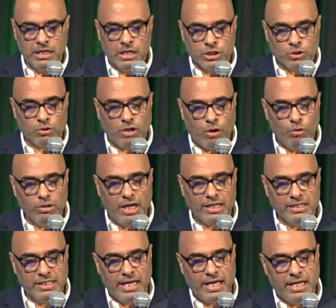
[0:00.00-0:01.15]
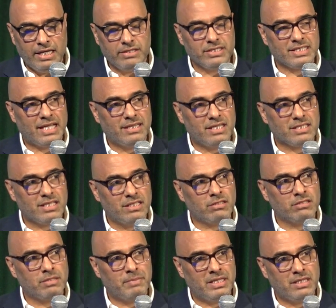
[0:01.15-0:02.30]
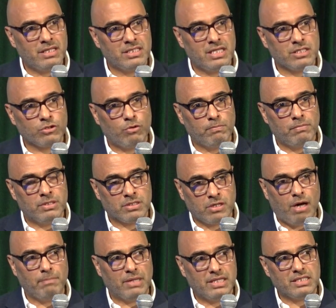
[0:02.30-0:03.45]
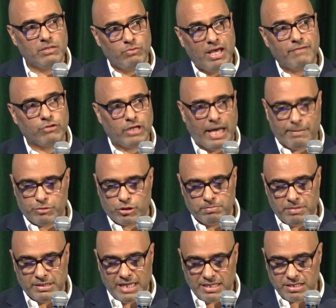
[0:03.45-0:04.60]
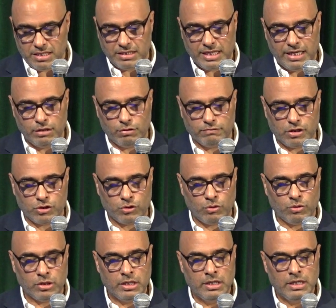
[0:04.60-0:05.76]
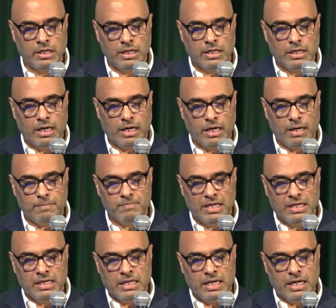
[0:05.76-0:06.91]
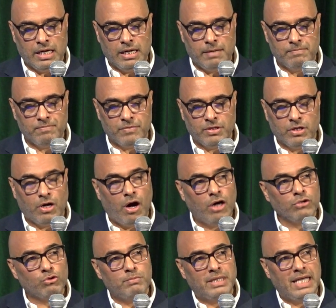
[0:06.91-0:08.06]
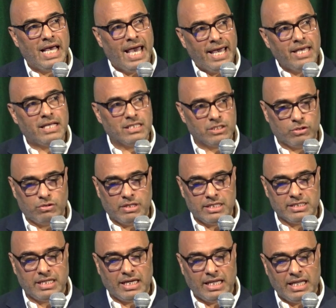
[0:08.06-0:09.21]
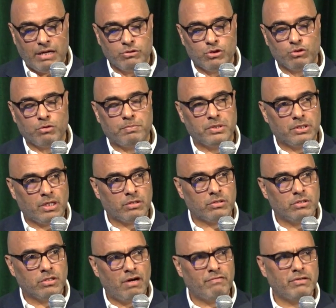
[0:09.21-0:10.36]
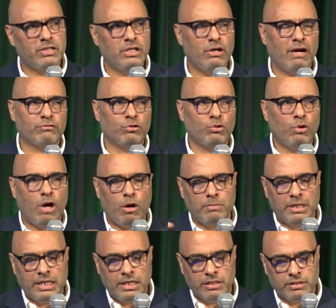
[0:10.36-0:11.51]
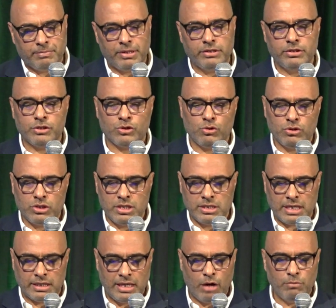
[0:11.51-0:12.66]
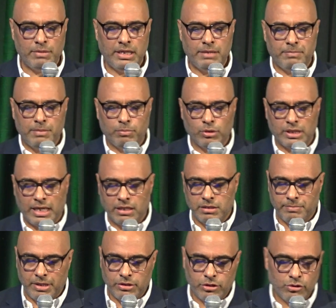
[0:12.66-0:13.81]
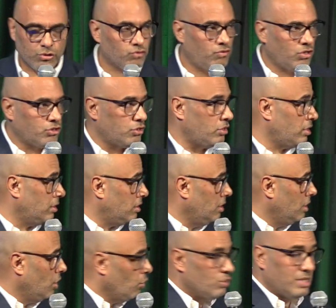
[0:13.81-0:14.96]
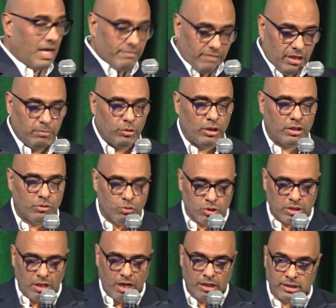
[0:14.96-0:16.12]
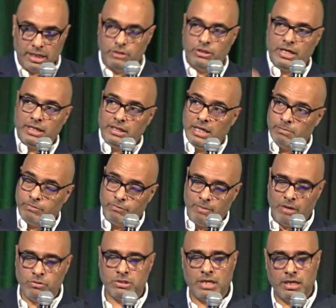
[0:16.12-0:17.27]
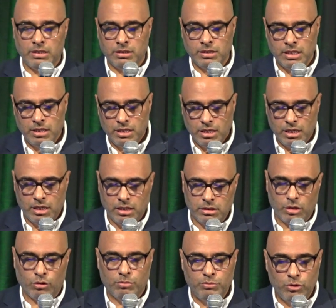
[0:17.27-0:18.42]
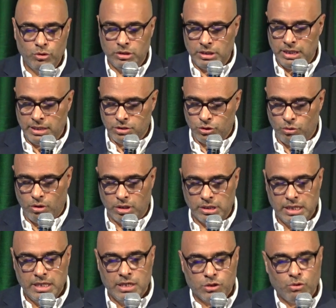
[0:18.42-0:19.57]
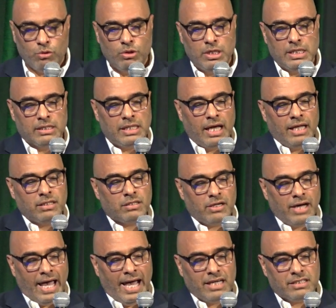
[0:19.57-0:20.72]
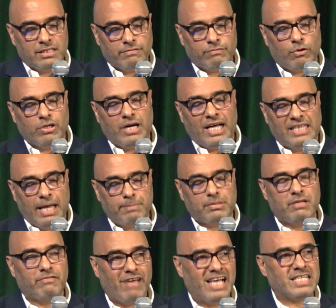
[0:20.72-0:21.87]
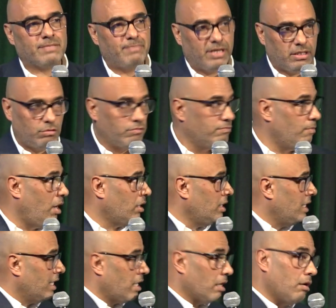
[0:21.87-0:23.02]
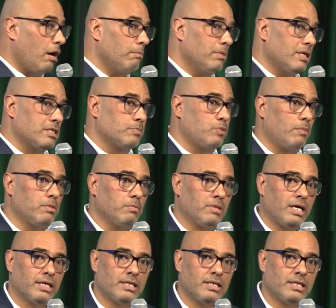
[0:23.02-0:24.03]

So the whole idea here is that this interdependency is complex and we have to capture it, but that's not the end of the story. There are too many angles to this that allows you to predict recovery. You have to know how many repair resources and how many people can repair your structure and who's available and who's not. Can you get help from outside the community and so on. So the interactive or adaptive aspect of modeling a complex problem like